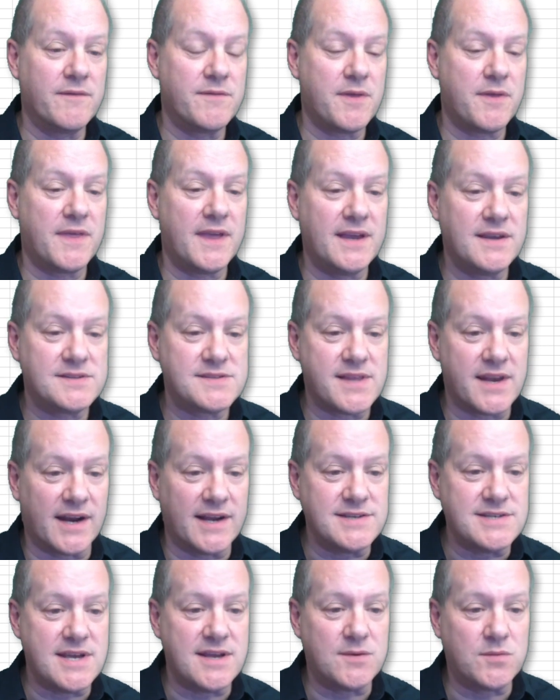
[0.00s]
of the things that
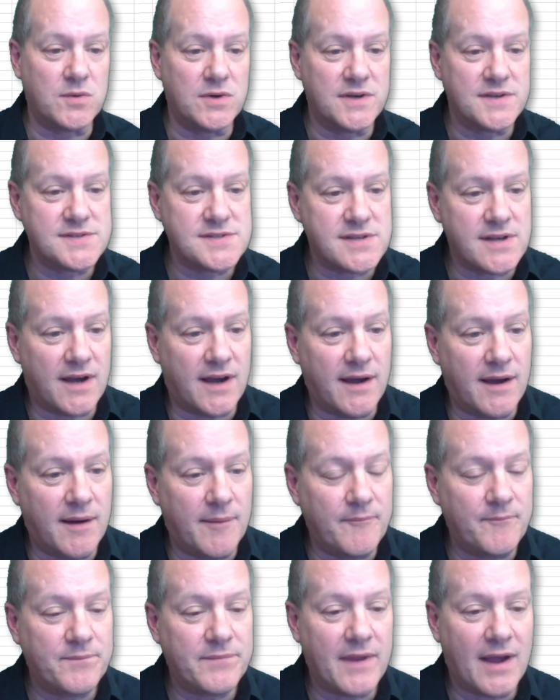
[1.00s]
I did was
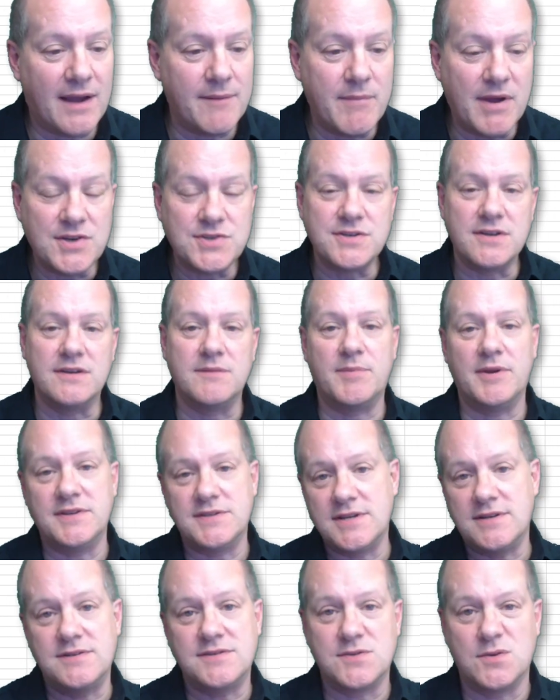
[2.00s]
I mentioned but
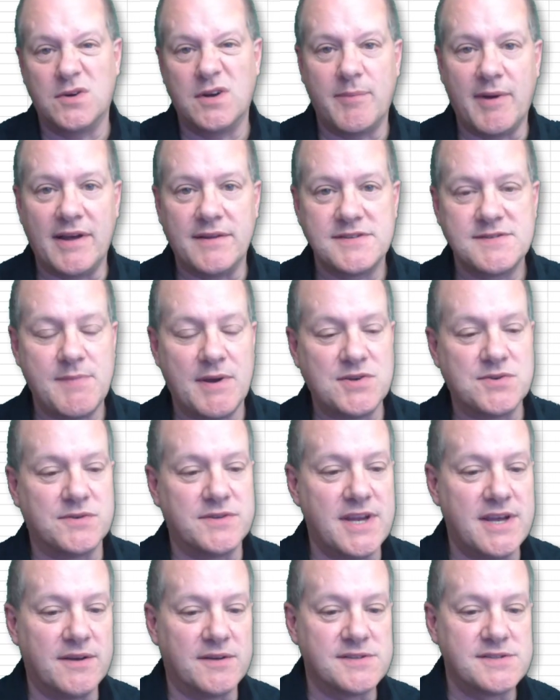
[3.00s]
didn't talk about special
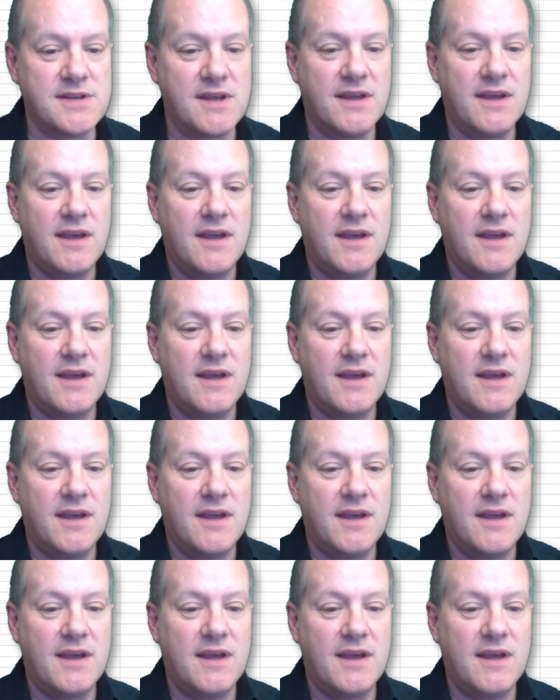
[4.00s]
deals.